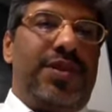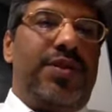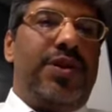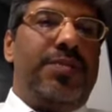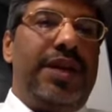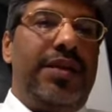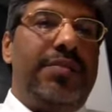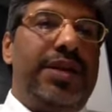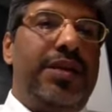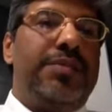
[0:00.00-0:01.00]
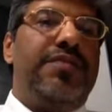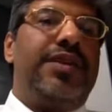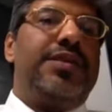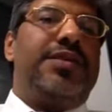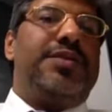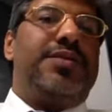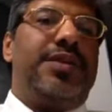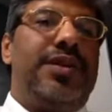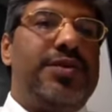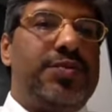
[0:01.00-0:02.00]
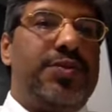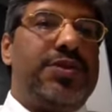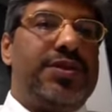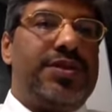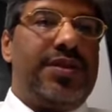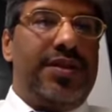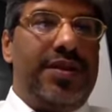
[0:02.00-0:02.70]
or multiple factors on the response.